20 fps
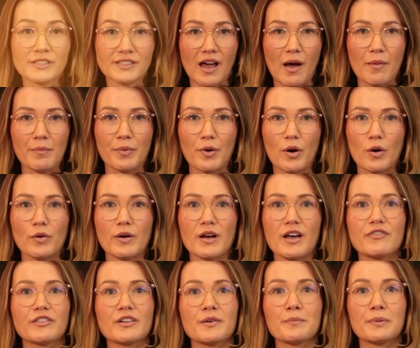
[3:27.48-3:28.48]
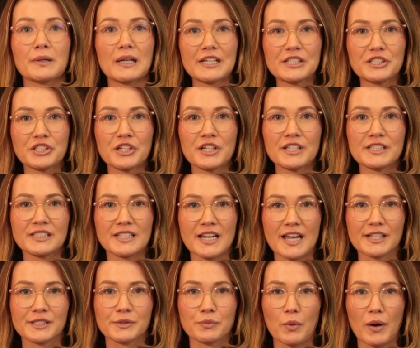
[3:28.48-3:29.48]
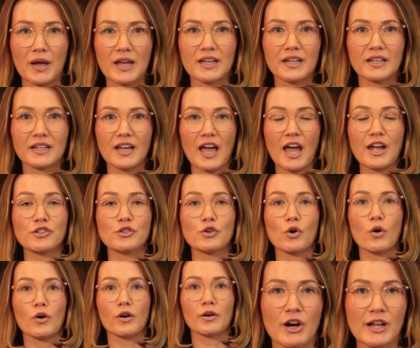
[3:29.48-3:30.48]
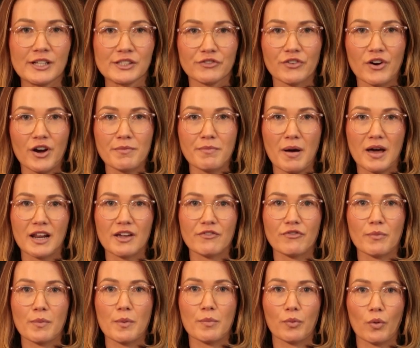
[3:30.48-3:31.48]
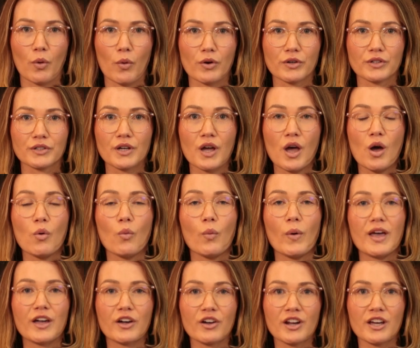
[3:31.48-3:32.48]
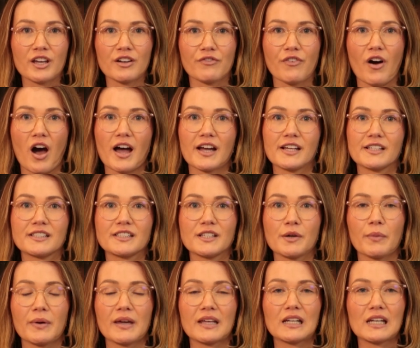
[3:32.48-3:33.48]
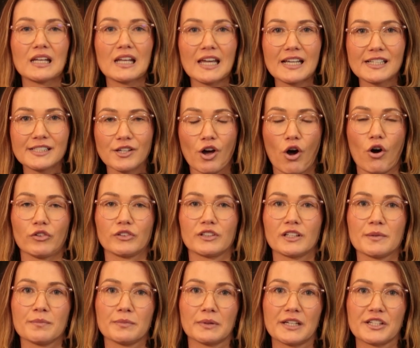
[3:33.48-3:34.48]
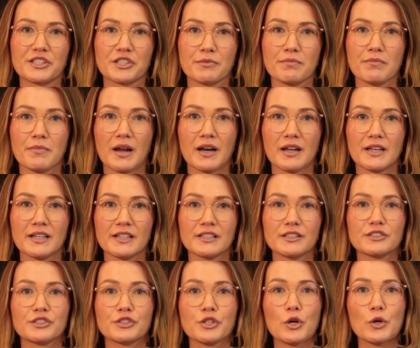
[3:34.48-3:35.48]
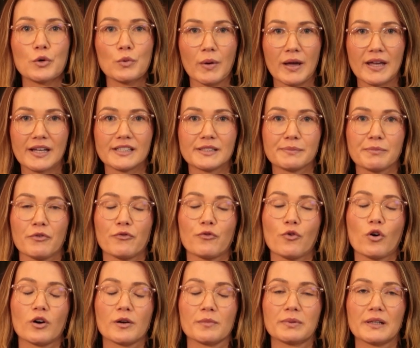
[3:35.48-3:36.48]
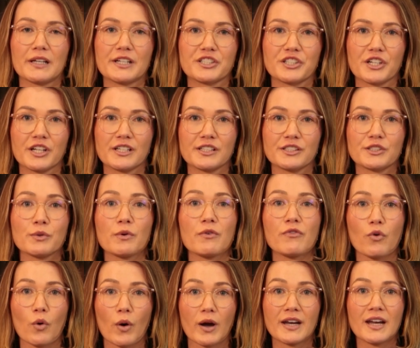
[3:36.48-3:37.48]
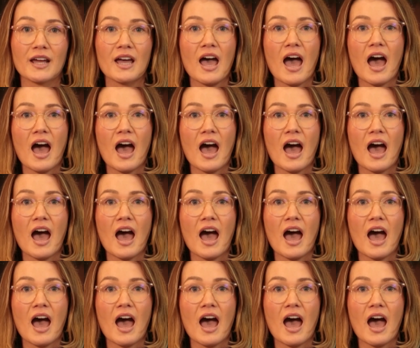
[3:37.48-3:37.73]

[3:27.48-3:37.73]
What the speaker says: example, if completion is next week and you're transferring money from abroad, we're going to advise that we at least hold the completion money 2 weeks before completion to avoid